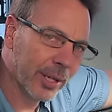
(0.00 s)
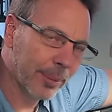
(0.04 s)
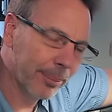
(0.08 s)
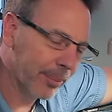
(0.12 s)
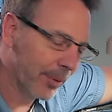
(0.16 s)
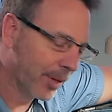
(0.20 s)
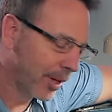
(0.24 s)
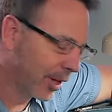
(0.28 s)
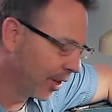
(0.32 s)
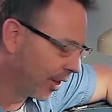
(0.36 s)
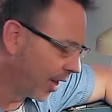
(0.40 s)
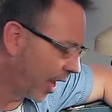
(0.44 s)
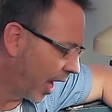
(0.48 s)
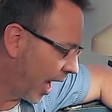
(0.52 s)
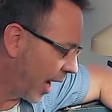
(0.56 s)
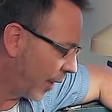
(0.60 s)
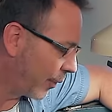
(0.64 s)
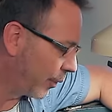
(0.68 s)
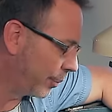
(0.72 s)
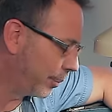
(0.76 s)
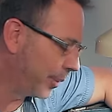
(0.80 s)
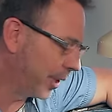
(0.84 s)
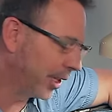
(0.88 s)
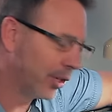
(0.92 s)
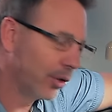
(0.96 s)
them, I
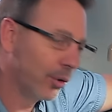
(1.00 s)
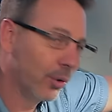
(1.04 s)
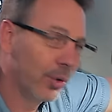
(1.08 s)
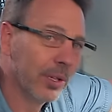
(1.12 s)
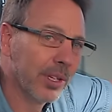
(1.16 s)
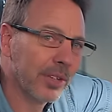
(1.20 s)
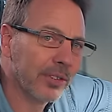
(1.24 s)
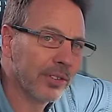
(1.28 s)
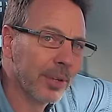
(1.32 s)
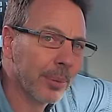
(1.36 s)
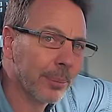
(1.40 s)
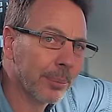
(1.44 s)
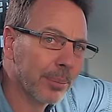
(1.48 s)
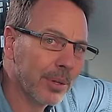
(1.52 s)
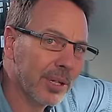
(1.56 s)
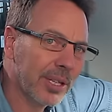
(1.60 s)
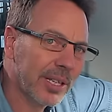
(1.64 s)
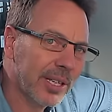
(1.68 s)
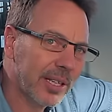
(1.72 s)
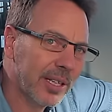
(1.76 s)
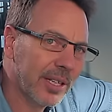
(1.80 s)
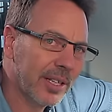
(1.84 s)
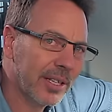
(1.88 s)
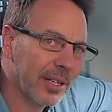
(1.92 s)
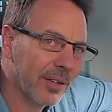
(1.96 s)
would be doing this
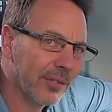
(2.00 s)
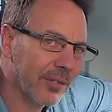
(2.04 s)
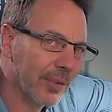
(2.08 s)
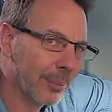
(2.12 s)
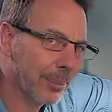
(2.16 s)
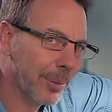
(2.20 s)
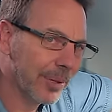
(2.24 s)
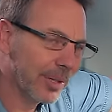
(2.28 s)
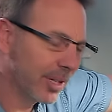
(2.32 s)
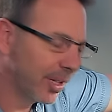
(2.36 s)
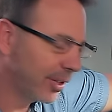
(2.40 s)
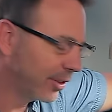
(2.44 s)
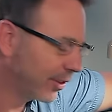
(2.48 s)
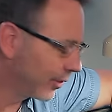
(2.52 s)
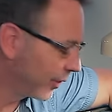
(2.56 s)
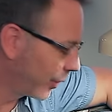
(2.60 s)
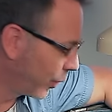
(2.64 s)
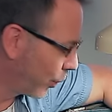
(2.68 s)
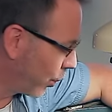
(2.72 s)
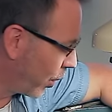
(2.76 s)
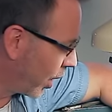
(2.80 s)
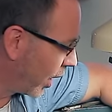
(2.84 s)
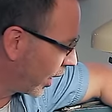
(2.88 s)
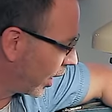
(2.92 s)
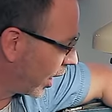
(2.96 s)
completely different, but this is a
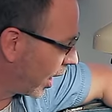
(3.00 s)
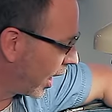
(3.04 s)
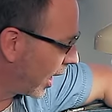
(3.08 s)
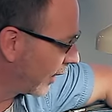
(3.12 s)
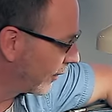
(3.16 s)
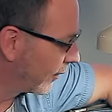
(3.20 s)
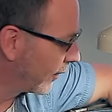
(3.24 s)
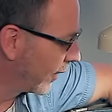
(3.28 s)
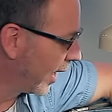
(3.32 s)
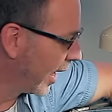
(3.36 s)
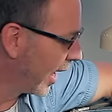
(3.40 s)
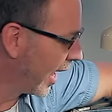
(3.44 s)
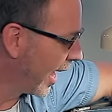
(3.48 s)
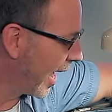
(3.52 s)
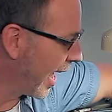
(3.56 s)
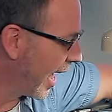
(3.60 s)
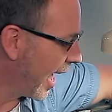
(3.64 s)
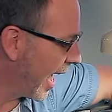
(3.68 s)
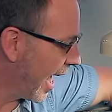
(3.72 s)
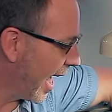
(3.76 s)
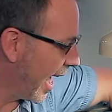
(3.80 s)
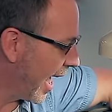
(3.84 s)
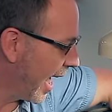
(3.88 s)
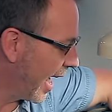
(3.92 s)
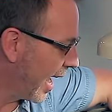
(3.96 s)
one-off
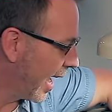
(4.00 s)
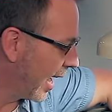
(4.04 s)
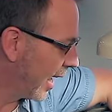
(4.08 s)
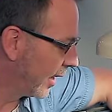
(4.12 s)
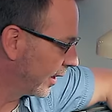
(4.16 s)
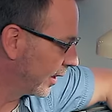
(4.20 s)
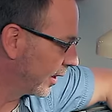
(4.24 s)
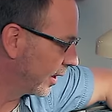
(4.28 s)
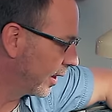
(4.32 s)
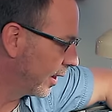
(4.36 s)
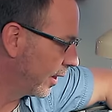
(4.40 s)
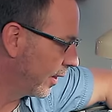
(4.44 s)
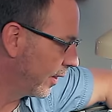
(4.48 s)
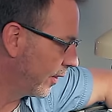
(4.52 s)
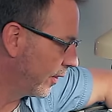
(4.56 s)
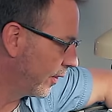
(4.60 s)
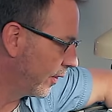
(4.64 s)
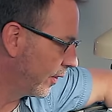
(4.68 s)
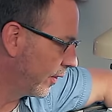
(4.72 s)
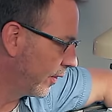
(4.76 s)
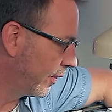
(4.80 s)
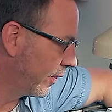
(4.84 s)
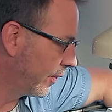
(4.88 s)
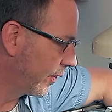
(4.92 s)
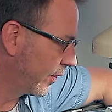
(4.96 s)
and
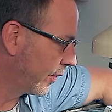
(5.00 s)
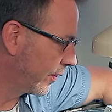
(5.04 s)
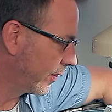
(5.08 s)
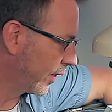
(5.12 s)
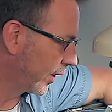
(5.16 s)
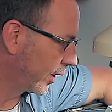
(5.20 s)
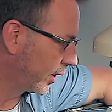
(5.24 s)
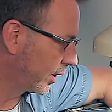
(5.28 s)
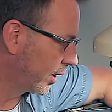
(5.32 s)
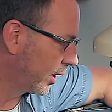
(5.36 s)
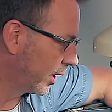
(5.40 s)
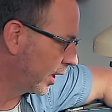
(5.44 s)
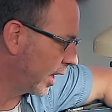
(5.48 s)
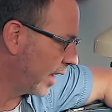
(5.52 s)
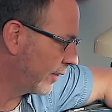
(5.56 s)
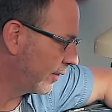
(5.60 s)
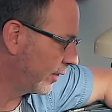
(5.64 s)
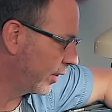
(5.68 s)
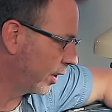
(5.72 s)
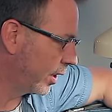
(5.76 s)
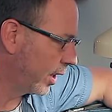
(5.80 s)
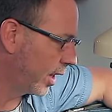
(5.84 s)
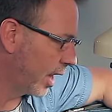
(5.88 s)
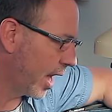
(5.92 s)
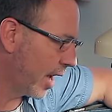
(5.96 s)
the
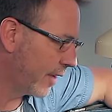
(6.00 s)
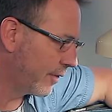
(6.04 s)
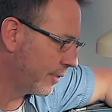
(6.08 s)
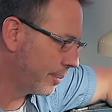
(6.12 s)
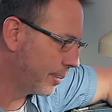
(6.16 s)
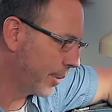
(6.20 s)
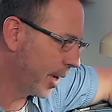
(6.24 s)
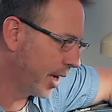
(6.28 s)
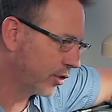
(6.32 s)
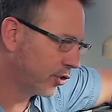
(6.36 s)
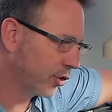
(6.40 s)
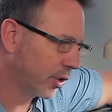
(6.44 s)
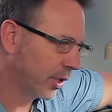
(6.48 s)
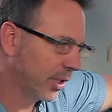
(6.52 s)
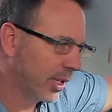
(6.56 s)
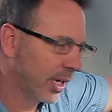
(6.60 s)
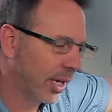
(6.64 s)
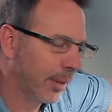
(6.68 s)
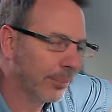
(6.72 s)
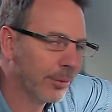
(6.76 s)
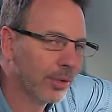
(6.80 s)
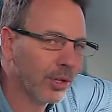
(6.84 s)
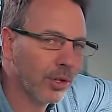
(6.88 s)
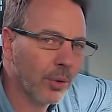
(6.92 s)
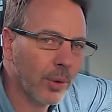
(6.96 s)
level of measuring that
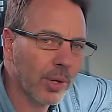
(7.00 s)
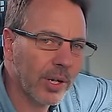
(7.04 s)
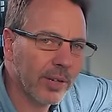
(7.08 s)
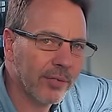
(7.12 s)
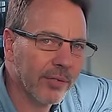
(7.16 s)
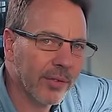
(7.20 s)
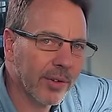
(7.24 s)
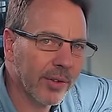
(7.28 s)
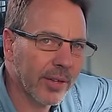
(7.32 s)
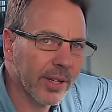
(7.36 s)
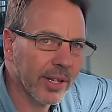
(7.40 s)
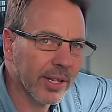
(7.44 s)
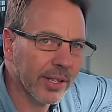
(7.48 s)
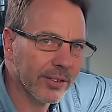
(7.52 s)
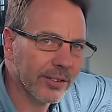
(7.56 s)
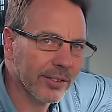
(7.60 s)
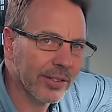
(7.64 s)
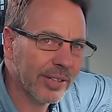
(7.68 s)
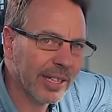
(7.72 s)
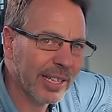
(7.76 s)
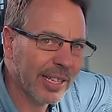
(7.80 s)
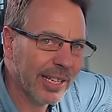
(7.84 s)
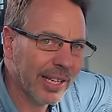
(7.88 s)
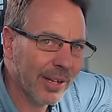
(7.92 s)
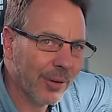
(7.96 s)
I'm doing for
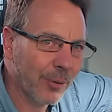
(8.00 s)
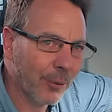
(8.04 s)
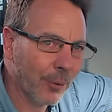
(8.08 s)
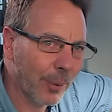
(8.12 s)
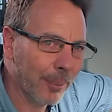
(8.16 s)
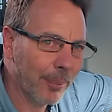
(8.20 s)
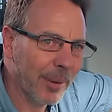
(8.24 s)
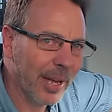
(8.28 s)
this will,